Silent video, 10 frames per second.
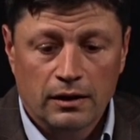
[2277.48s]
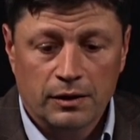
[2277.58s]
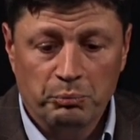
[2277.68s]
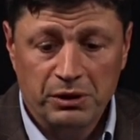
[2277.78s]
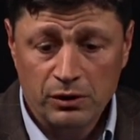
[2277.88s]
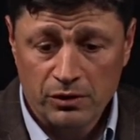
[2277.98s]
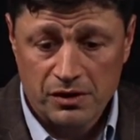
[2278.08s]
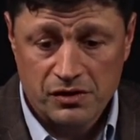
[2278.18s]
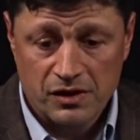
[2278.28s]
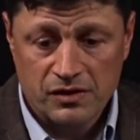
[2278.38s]

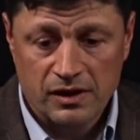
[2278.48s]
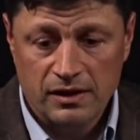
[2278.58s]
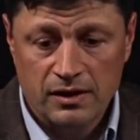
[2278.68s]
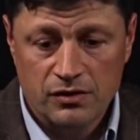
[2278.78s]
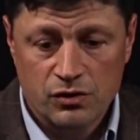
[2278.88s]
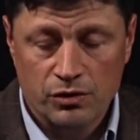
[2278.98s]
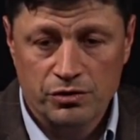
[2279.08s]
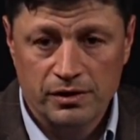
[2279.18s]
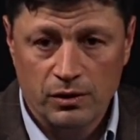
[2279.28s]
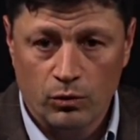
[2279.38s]
Computer-assisted
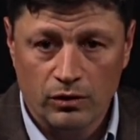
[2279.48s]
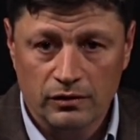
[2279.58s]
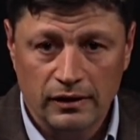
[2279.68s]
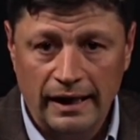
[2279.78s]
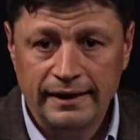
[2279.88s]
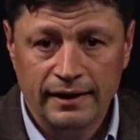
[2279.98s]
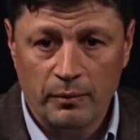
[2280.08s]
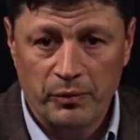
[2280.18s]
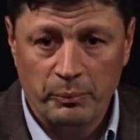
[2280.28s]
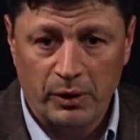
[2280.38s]
surgery, or lining
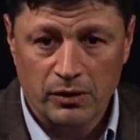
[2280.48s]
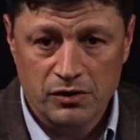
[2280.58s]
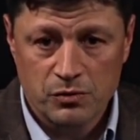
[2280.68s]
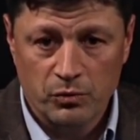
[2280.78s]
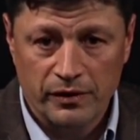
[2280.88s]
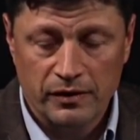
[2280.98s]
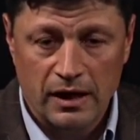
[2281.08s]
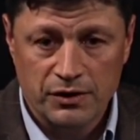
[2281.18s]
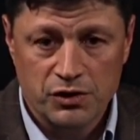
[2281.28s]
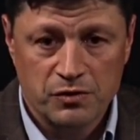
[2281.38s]
up the parts with
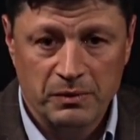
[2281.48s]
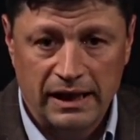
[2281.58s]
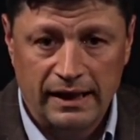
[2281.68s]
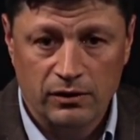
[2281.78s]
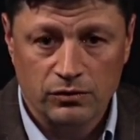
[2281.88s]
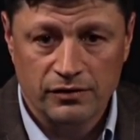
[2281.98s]
not just mechanical